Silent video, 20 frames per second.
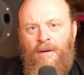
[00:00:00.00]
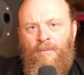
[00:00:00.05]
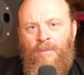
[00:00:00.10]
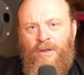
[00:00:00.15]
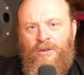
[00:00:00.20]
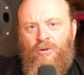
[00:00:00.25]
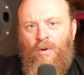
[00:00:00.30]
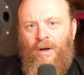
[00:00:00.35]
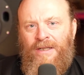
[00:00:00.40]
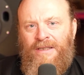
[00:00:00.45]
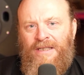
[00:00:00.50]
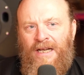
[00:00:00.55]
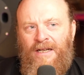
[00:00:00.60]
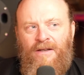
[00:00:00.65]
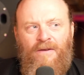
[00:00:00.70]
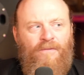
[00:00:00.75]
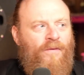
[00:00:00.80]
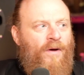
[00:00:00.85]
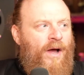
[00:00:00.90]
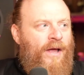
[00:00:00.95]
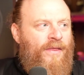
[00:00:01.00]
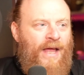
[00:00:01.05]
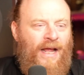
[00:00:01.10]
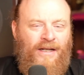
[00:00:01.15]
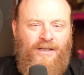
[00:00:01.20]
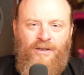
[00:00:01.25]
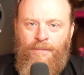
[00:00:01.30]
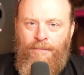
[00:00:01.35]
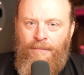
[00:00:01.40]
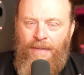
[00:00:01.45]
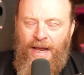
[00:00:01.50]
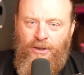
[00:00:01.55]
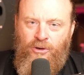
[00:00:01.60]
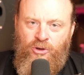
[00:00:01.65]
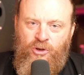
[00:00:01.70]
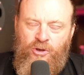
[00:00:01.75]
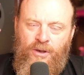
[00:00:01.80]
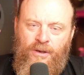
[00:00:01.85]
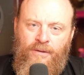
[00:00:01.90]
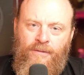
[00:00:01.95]
but to identify that
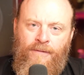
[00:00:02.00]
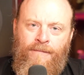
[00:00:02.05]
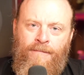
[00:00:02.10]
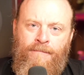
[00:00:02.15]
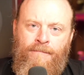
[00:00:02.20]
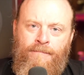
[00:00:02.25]
dimension,